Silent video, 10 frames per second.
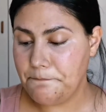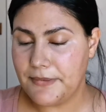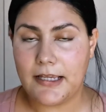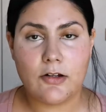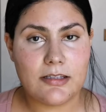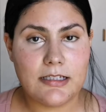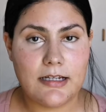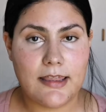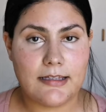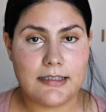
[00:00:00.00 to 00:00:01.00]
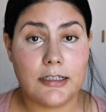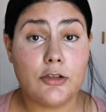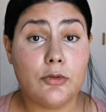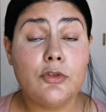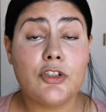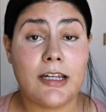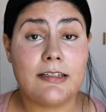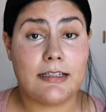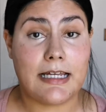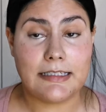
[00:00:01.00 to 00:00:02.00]
a concealer that's like 2
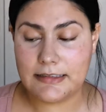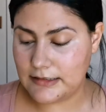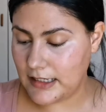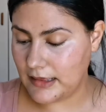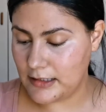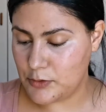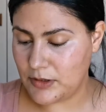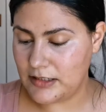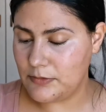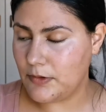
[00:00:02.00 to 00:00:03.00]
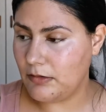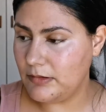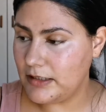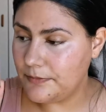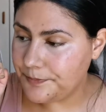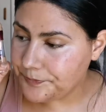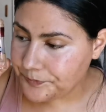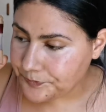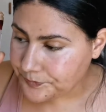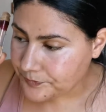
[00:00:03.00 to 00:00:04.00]
shades lighter, and this one is probably,
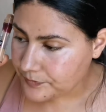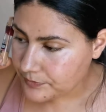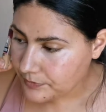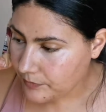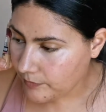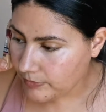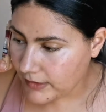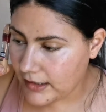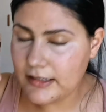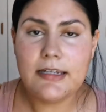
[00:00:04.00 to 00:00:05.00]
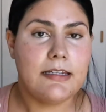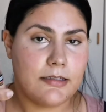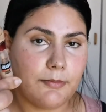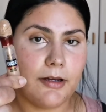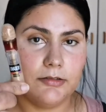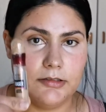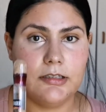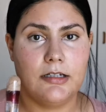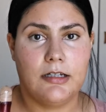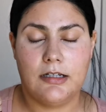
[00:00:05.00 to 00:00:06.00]
it is about
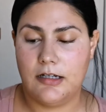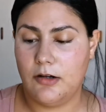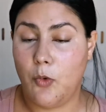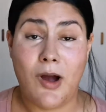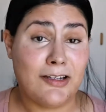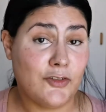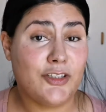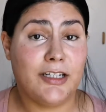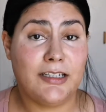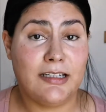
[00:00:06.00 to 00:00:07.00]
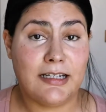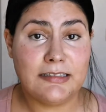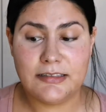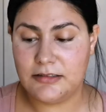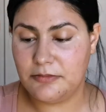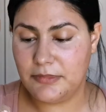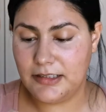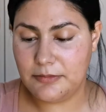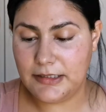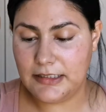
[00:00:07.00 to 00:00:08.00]
1 shade lighter
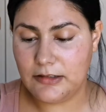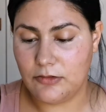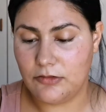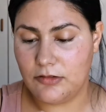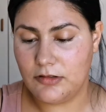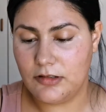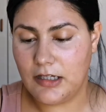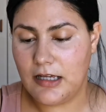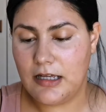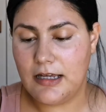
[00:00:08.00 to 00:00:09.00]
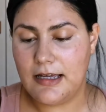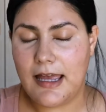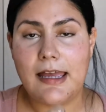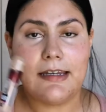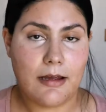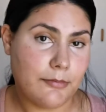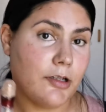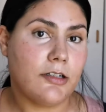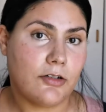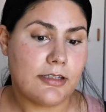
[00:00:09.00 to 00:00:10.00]
maybe, and I'm
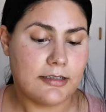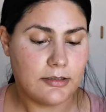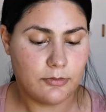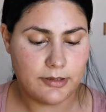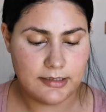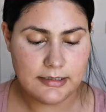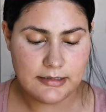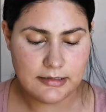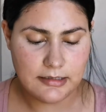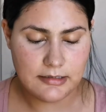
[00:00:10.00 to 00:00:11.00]
gonna conceal with this,